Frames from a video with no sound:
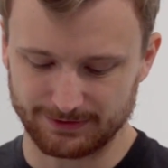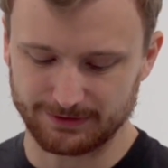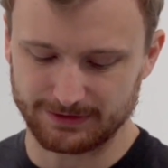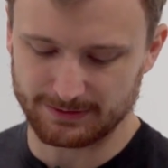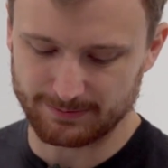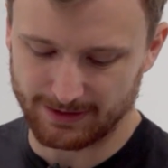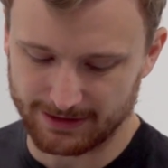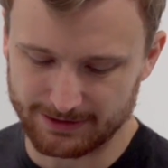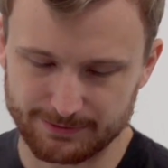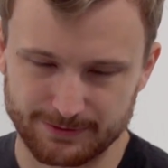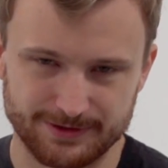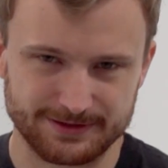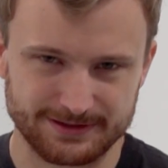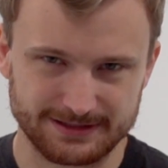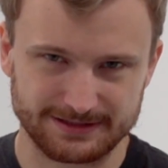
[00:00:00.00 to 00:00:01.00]
You don't need to bother
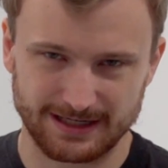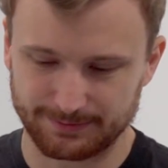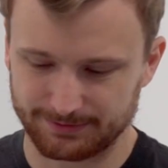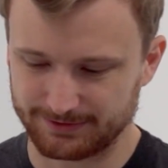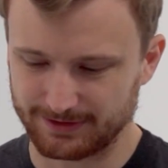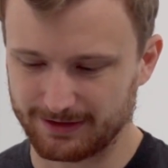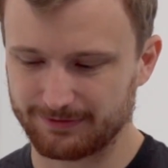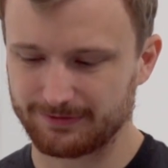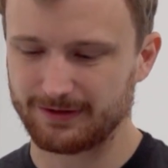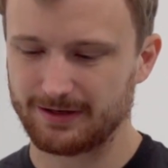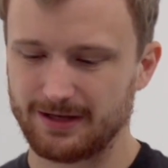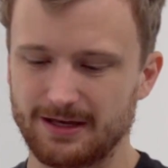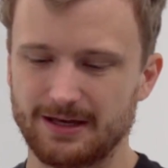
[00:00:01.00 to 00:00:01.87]
with the D-Tap stuff.